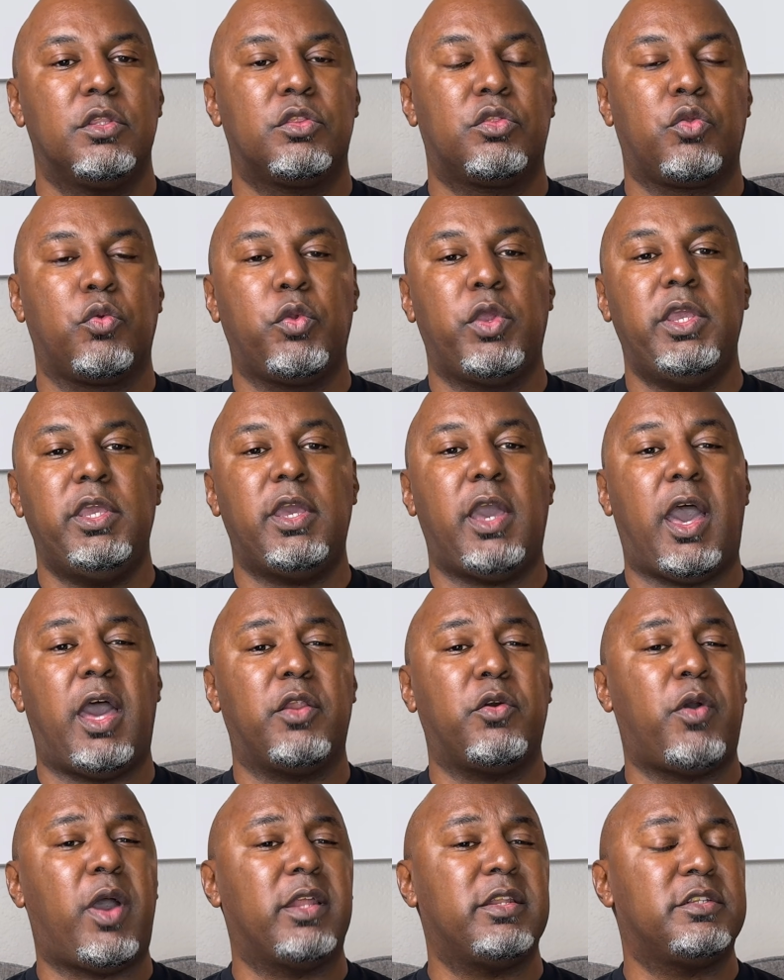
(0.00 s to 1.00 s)
3, how
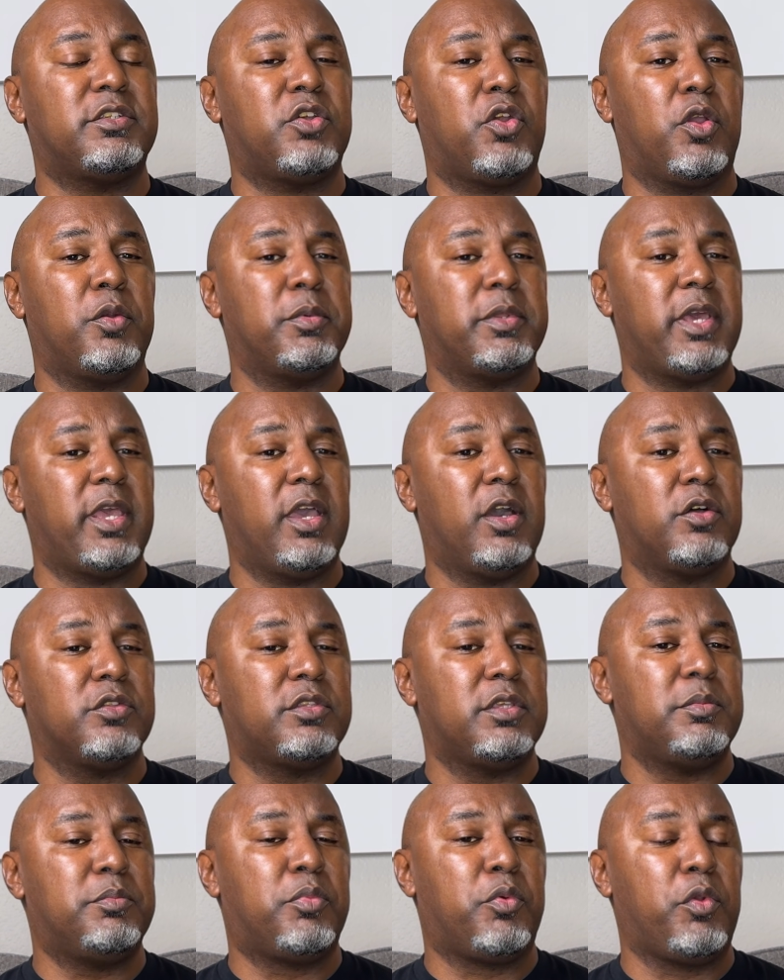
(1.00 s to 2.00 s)
do I determine a
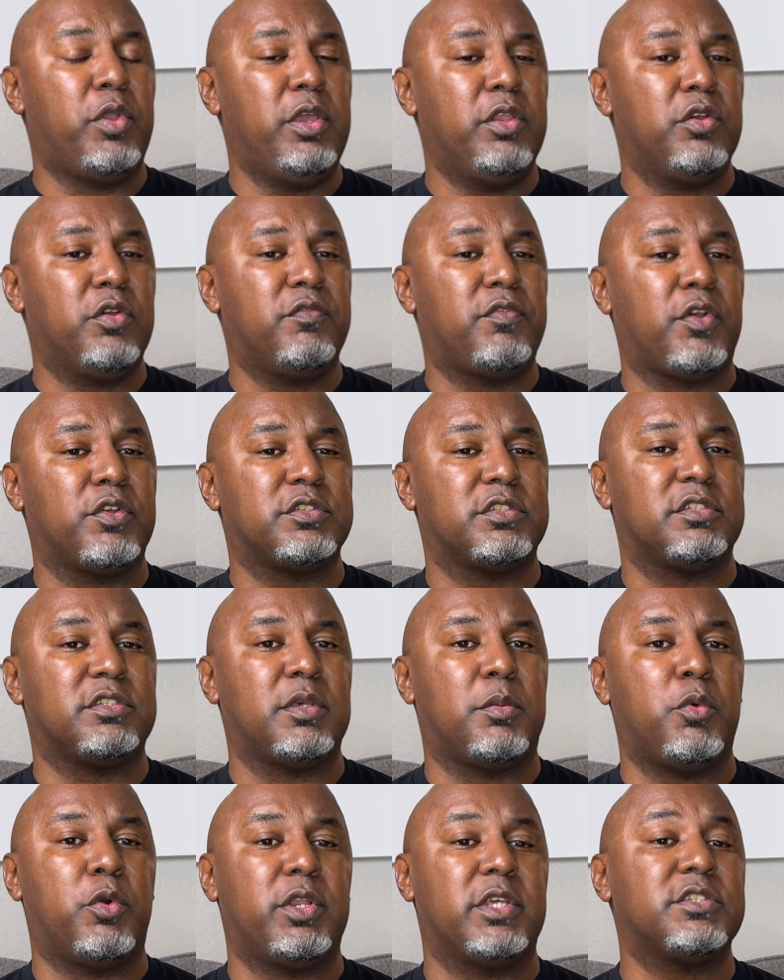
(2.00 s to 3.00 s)
healthy breeder versus
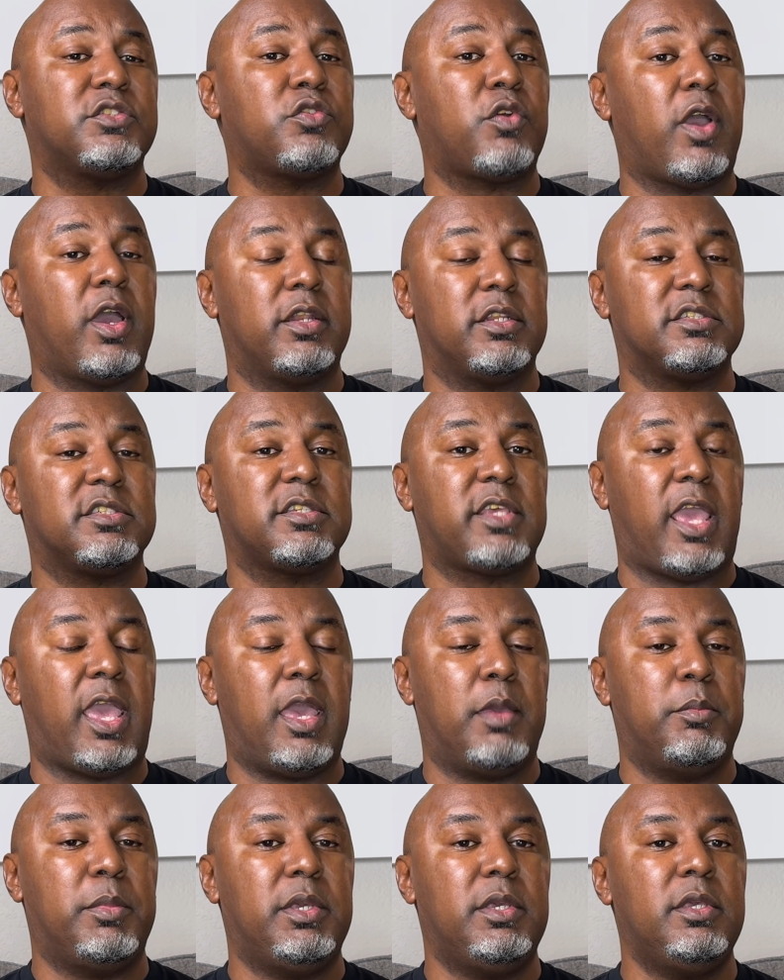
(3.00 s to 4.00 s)
someone that's trying to
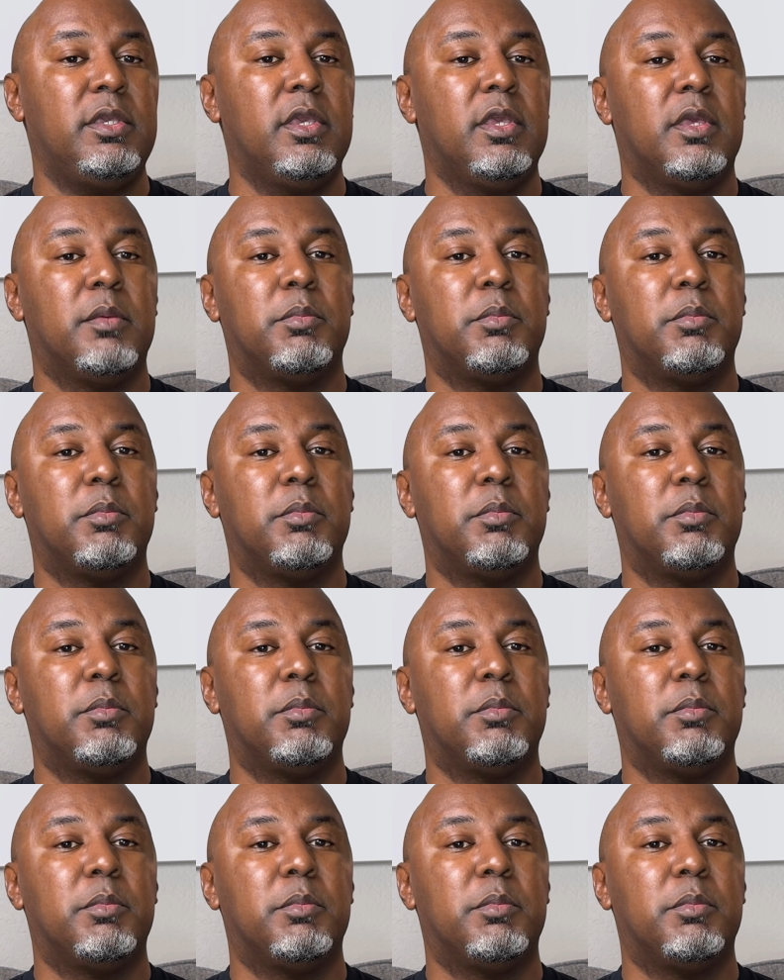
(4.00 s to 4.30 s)
scam me?